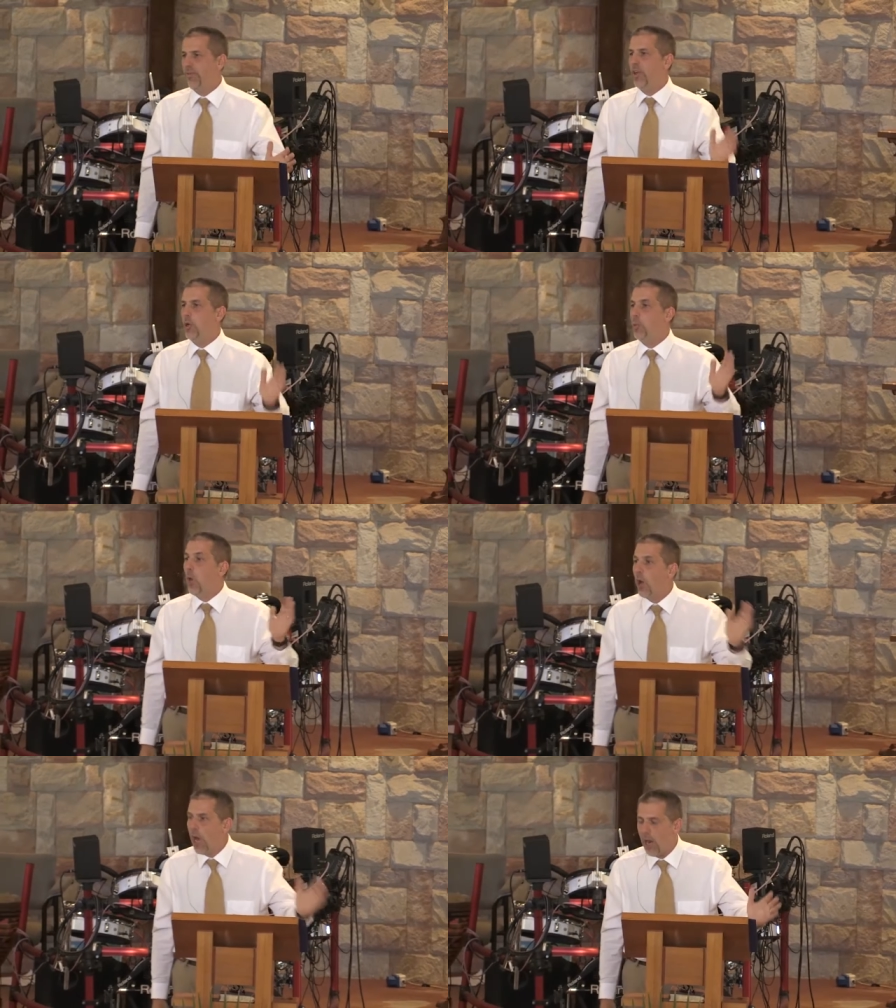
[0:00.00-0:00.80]
field
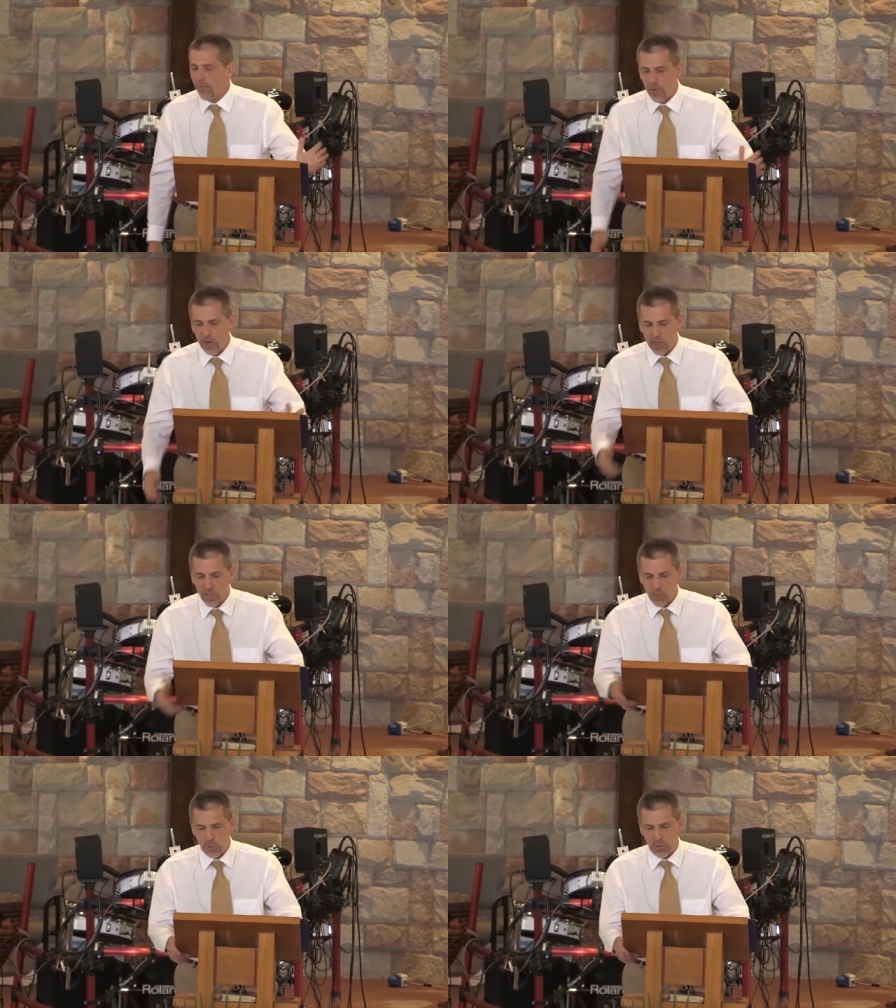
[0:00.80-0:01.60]
wherever he
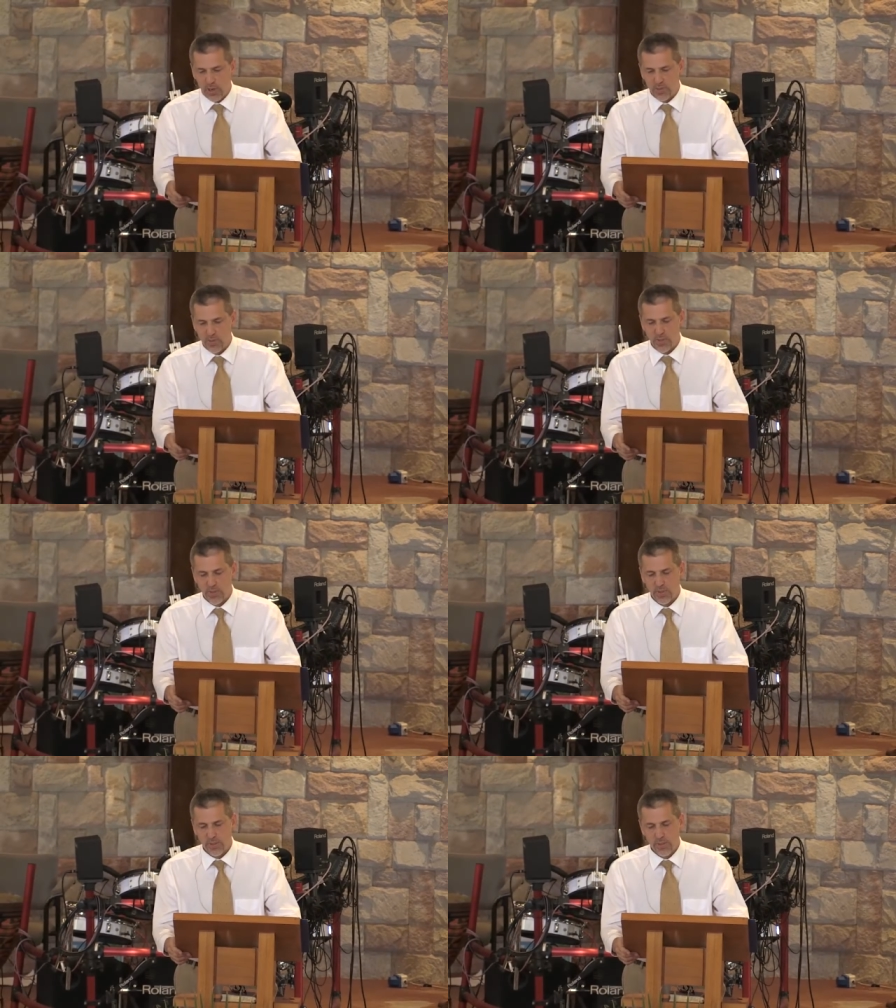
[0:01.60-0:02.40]
has put
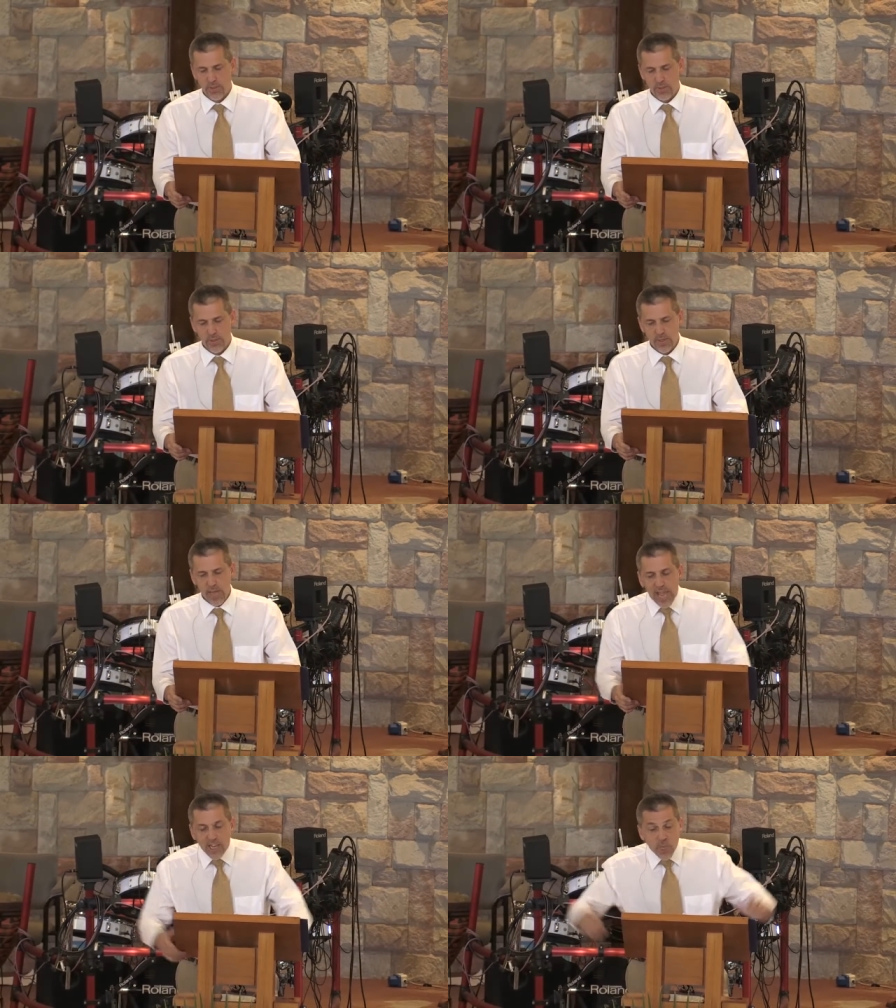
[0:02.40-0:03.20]
us.
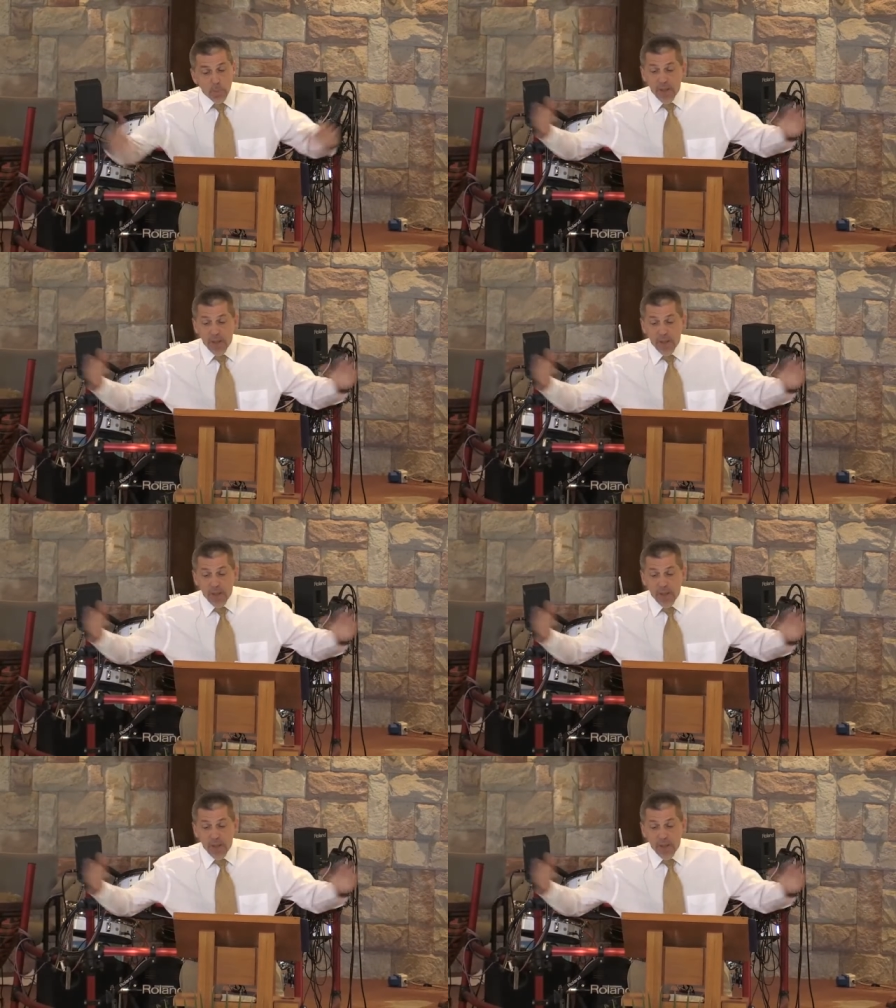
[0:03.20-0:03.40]
It is